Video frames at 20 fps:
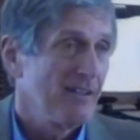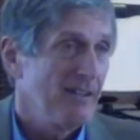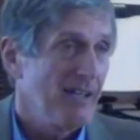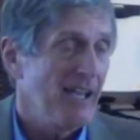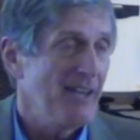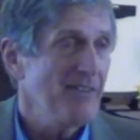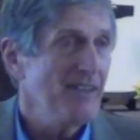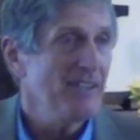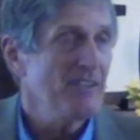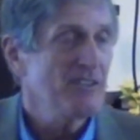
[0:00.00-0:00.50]

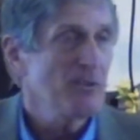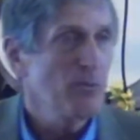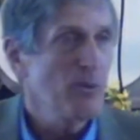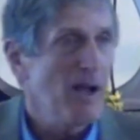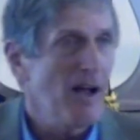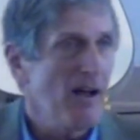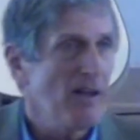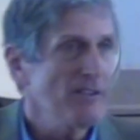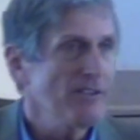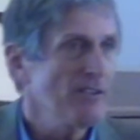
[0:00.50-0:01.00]
And they said,
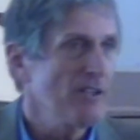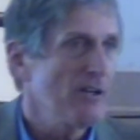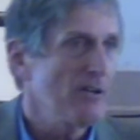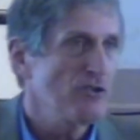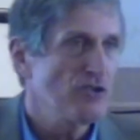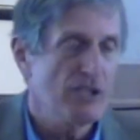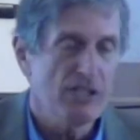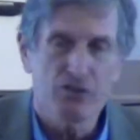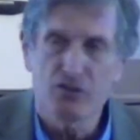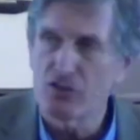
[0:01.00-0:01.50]
well, you know,
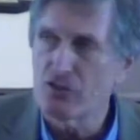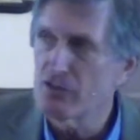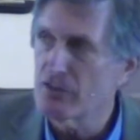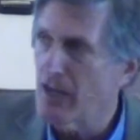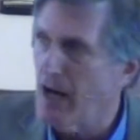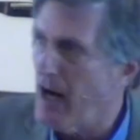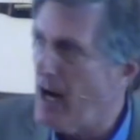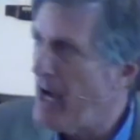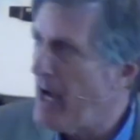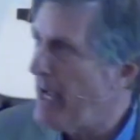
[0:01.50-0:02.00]
Jesus
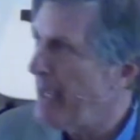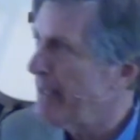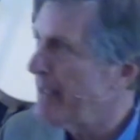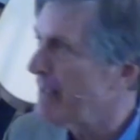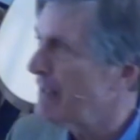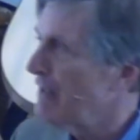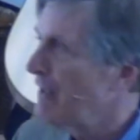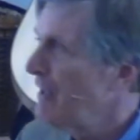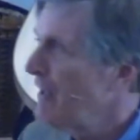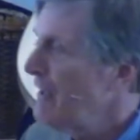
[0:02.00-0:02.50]
died
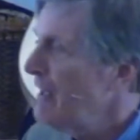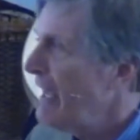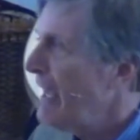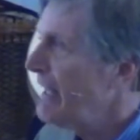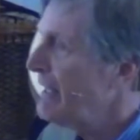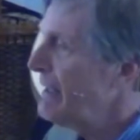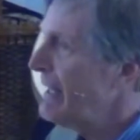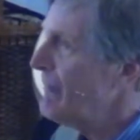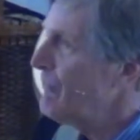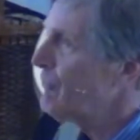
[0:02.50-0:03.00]

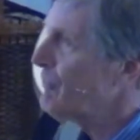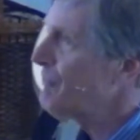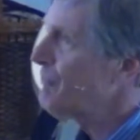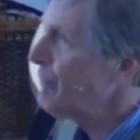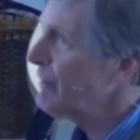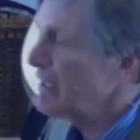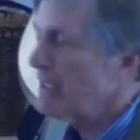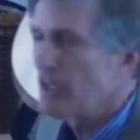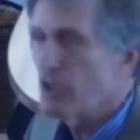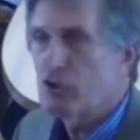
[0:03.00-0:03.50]
and he was
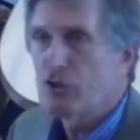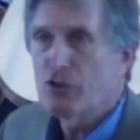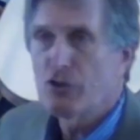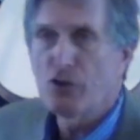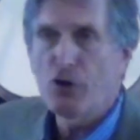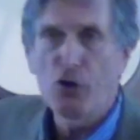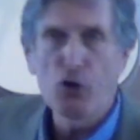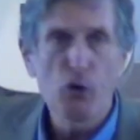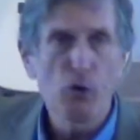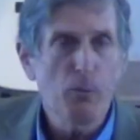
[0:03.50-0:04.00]
put in a
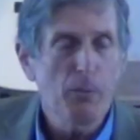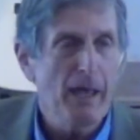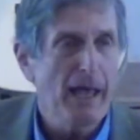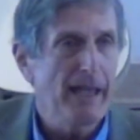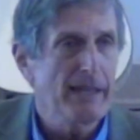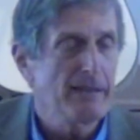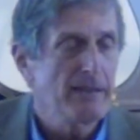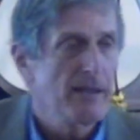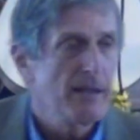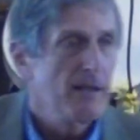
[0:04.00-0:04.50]
tomb
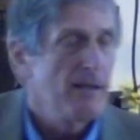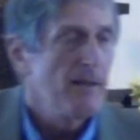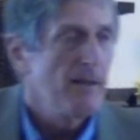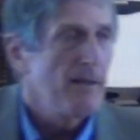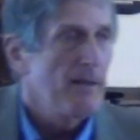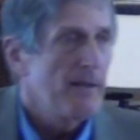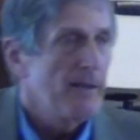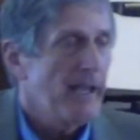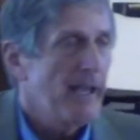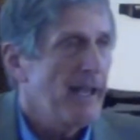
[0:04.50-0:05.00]

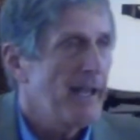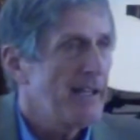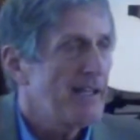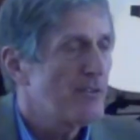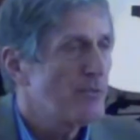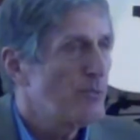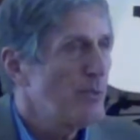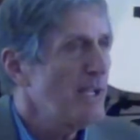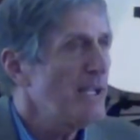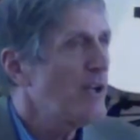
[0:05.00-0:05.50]

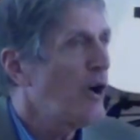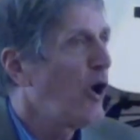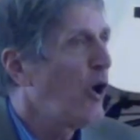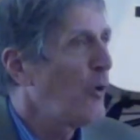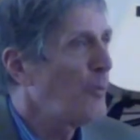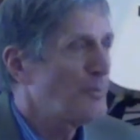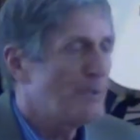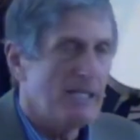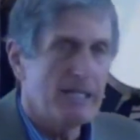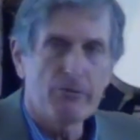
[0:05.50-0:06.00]
we'd
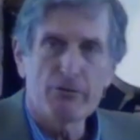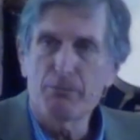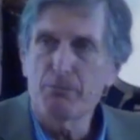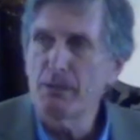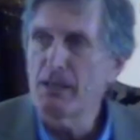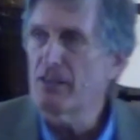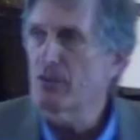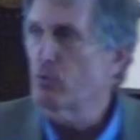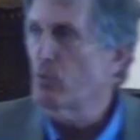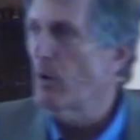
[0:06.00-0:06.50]
hoped he would
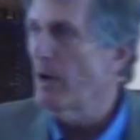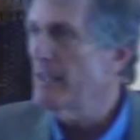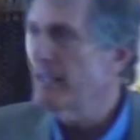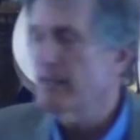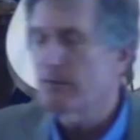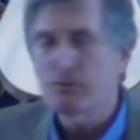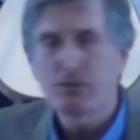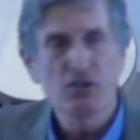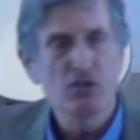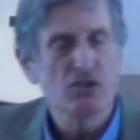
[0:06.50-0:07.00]
be the one
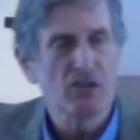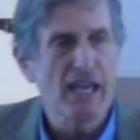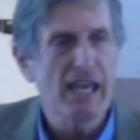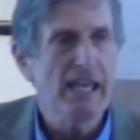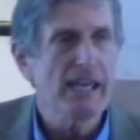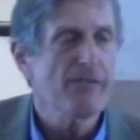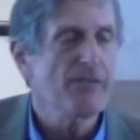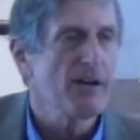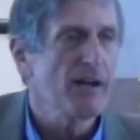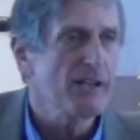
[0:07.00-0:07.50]
that would
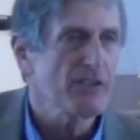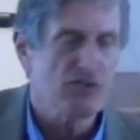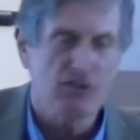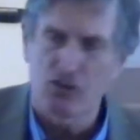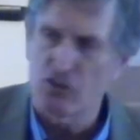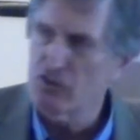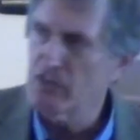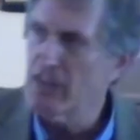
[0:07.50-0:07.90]
save us and